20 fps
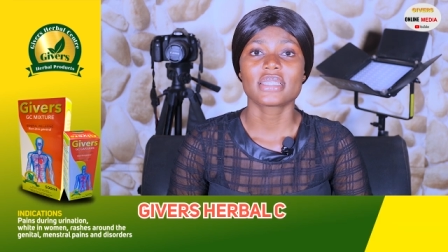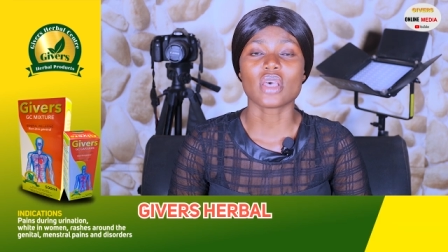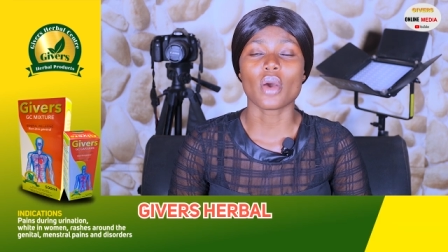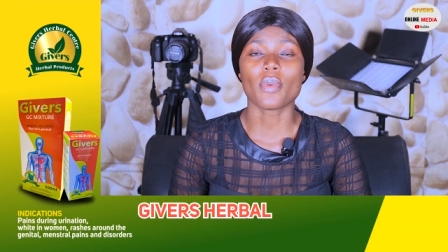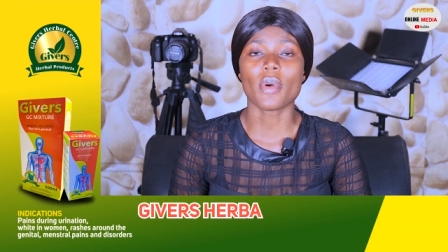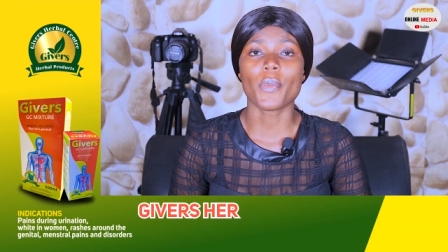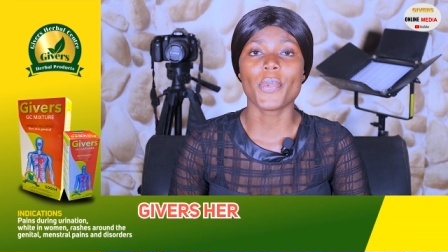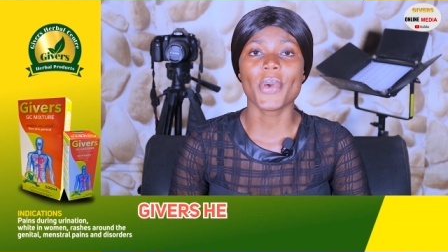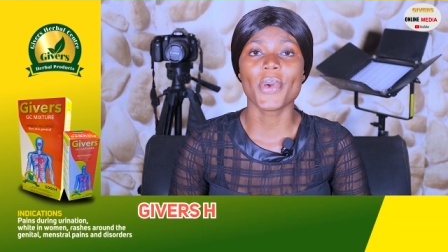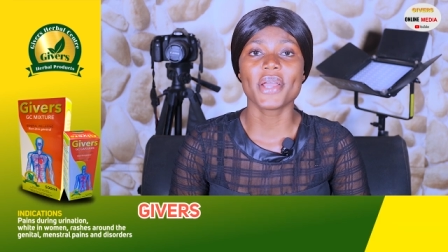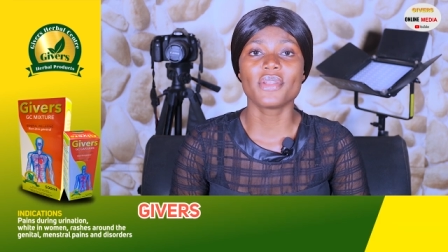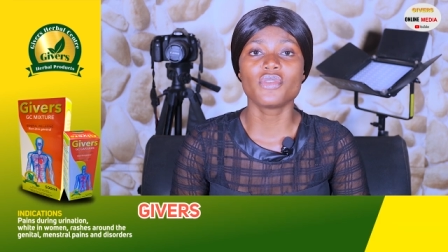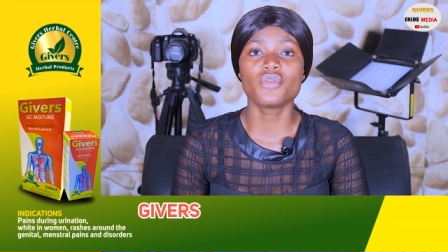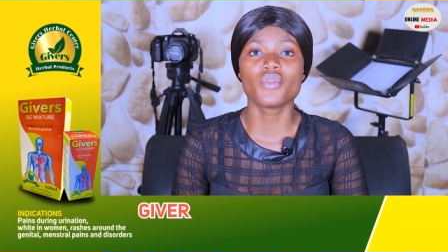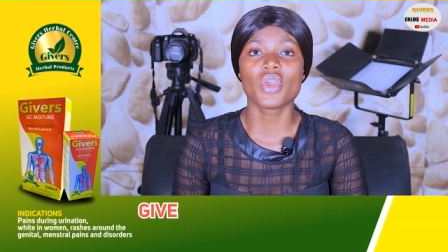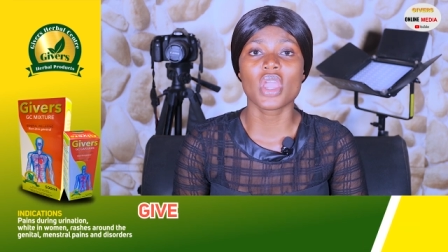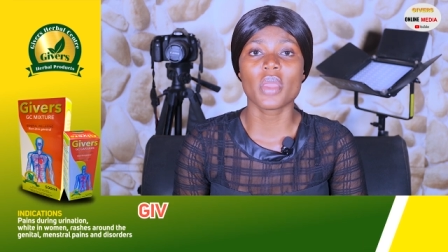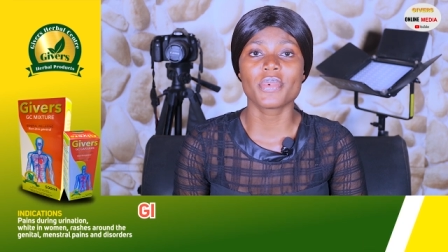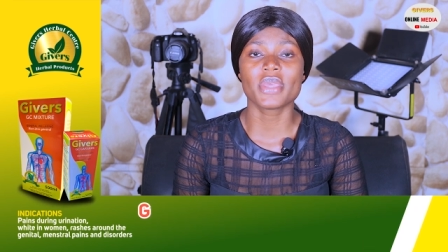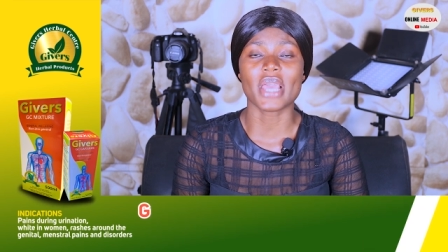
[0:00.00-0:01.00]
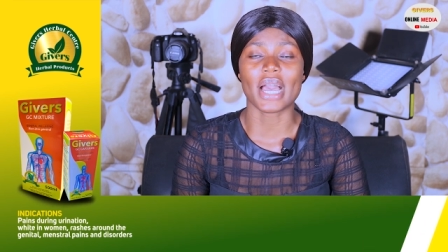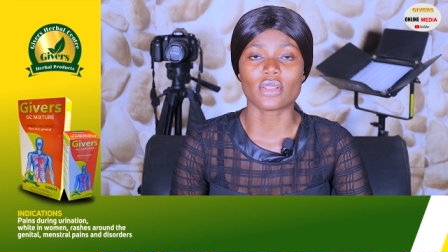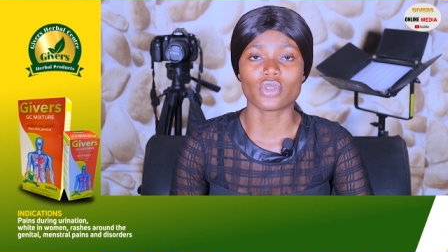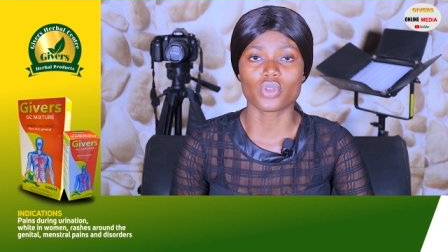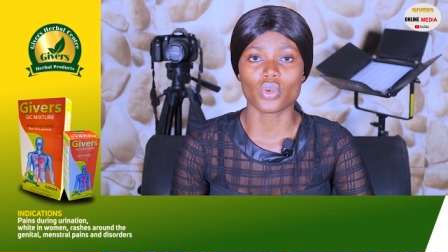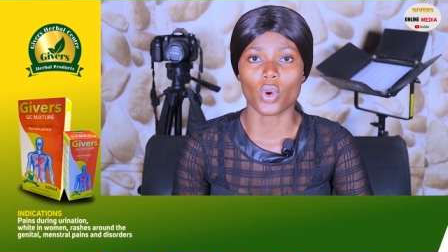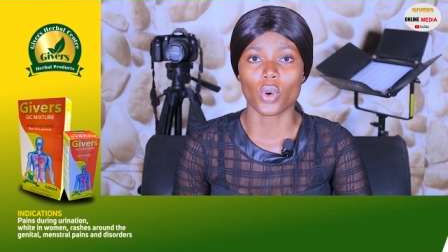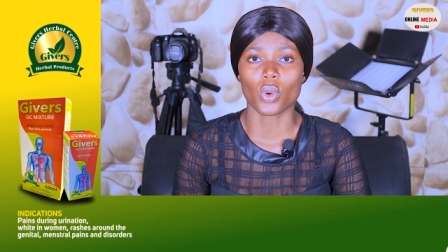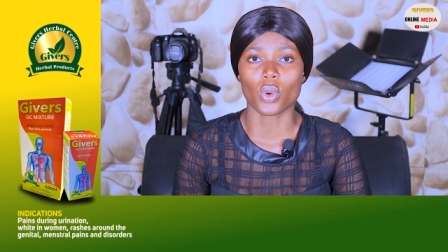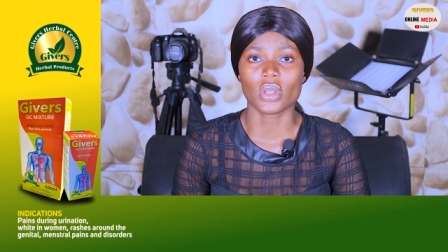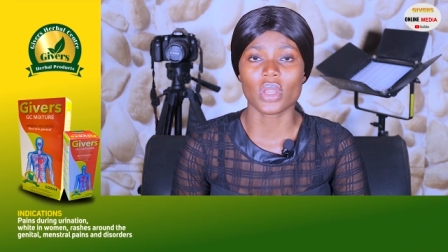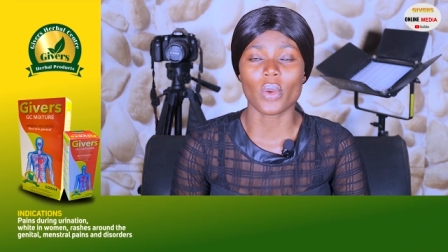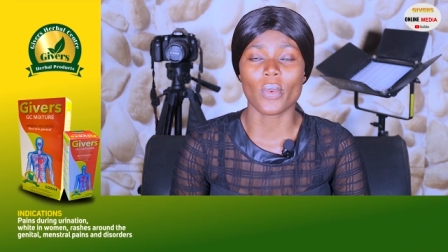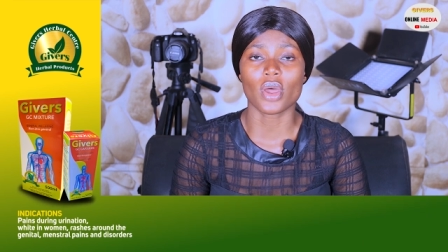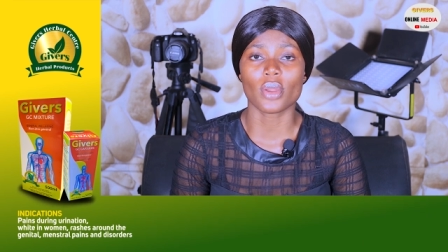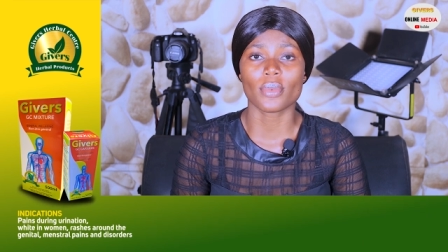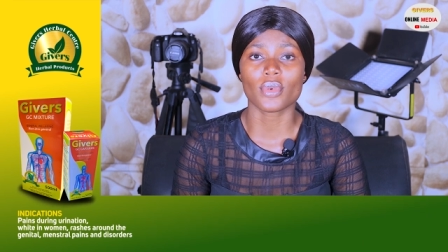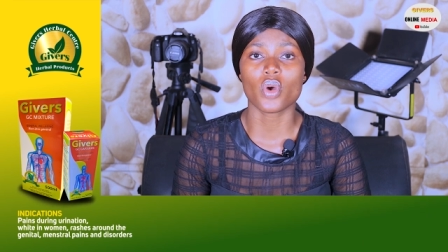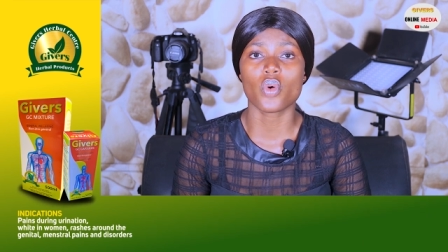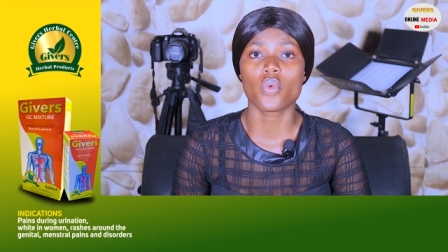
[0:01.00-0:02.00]
so paid maybe at all no
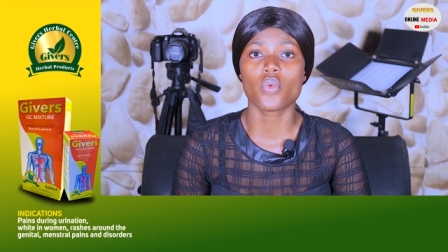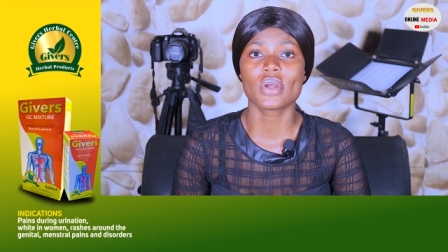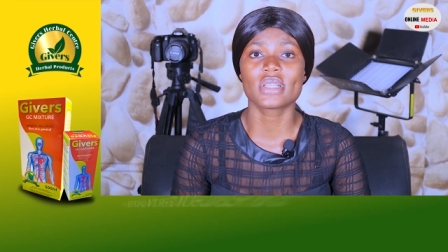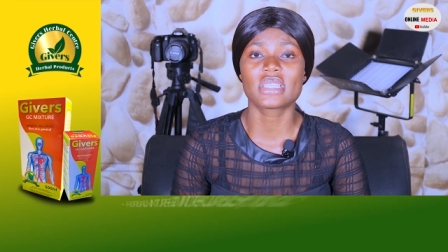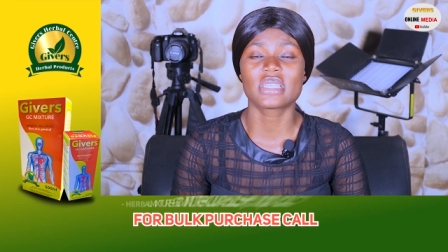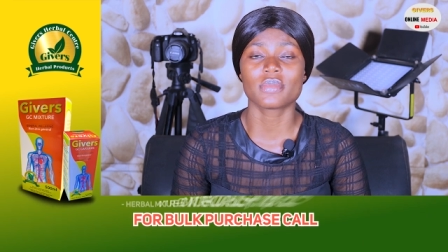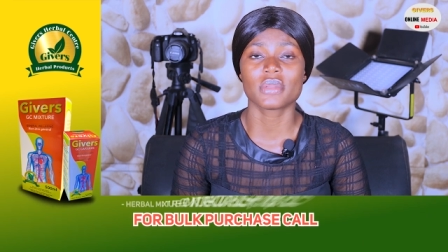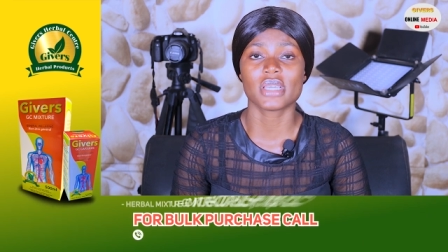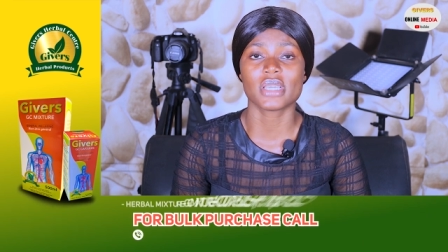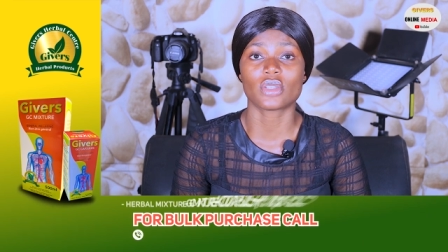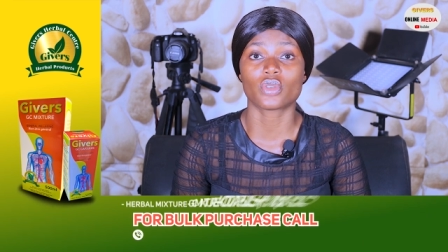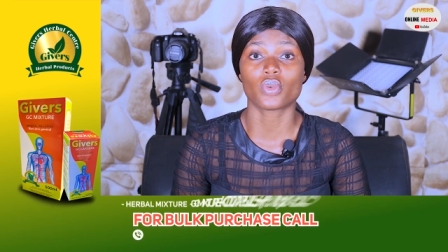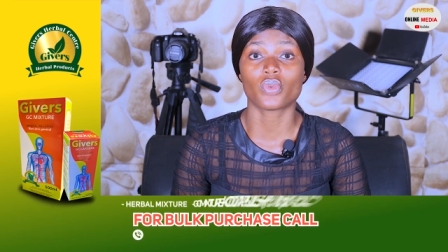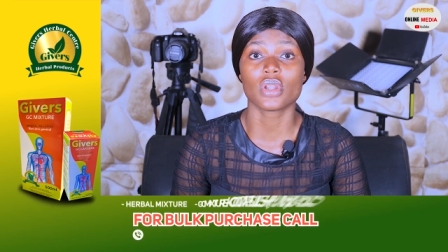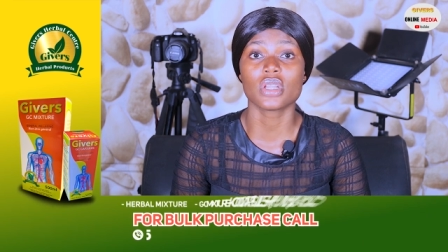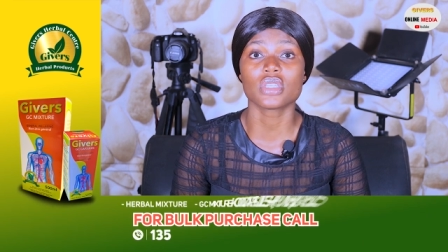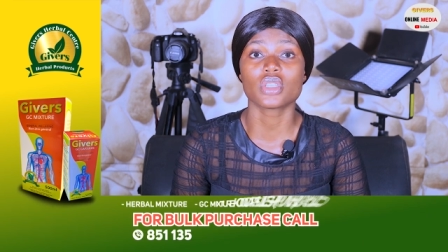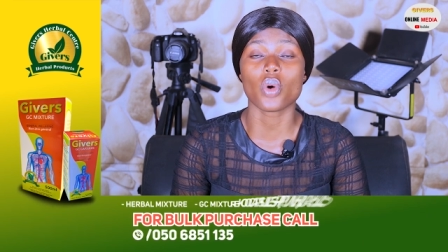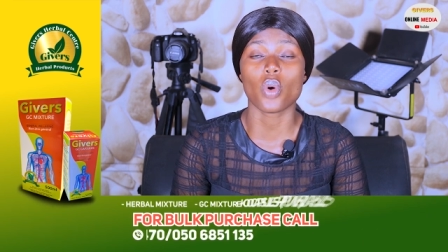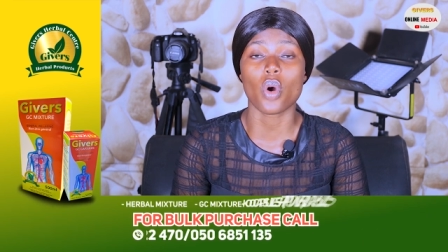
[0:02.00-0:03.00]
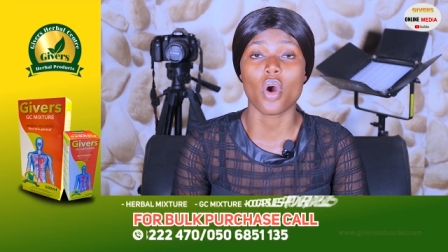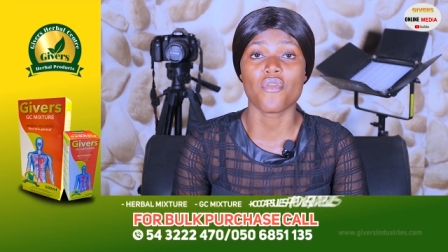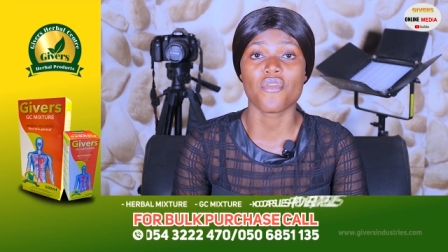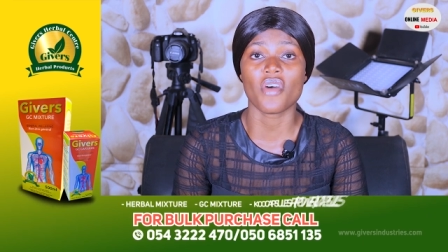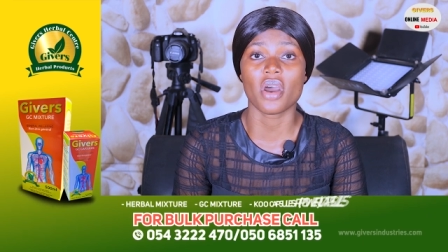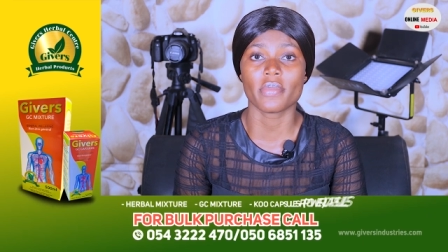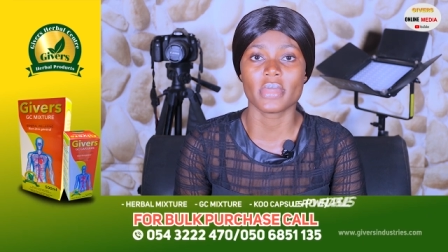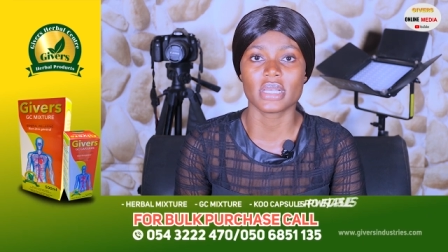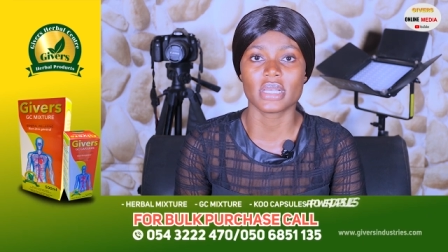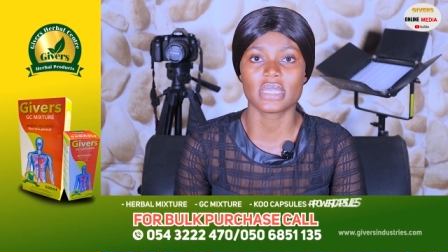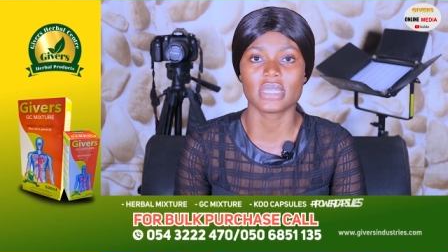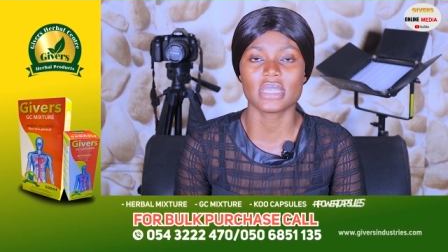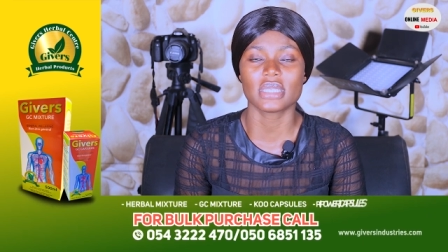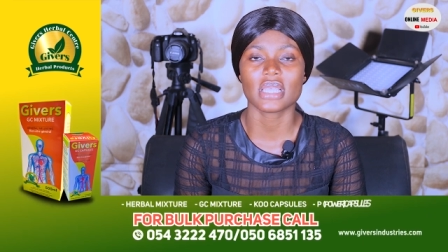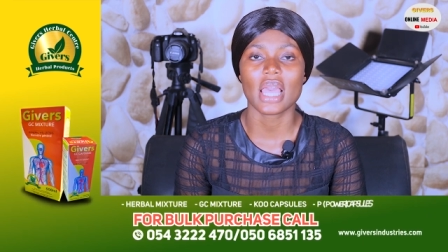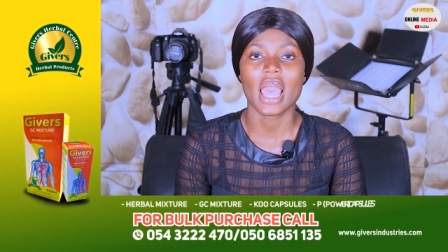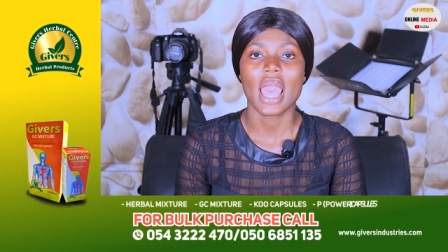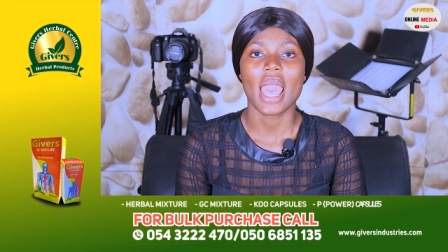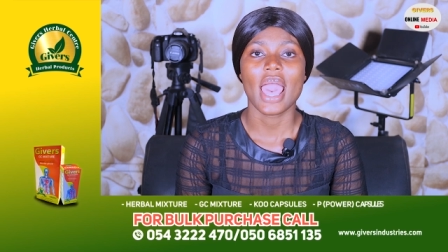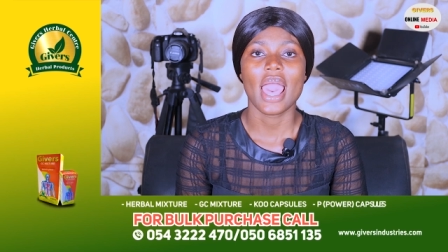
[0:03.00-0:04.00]
one know waiting me at all no so called pharmacies